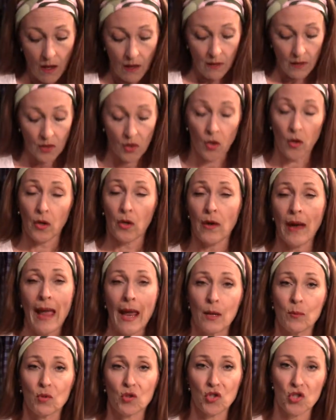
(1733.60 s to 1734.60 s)
Your
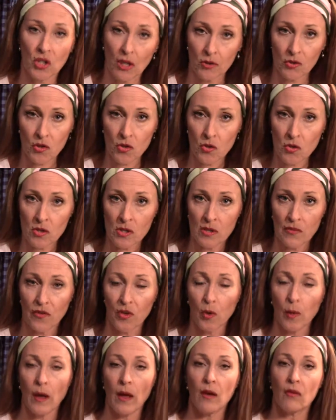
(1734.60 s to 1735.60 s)
animal shelters, if
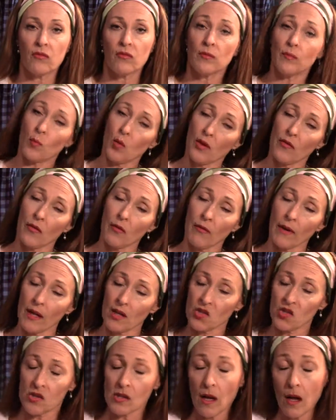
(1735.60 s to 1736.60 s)
you have more of a
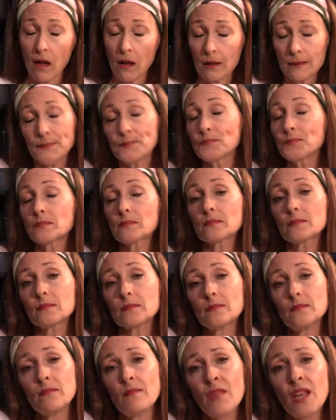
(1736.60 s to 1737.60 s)
ranch style
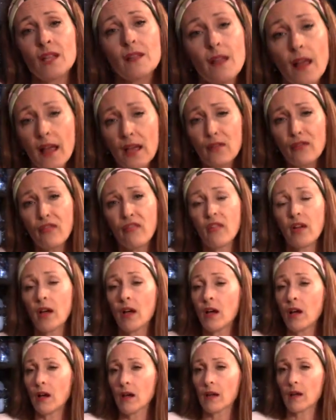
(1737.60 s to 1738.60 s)
life,
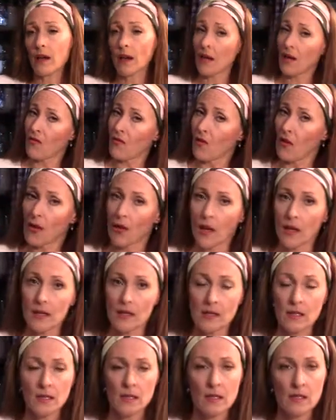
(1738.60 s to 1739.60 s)
can have all
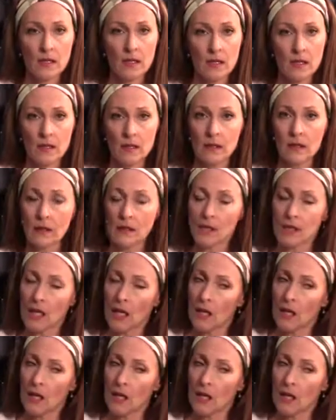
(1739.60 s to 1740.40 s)
kinds of diseases.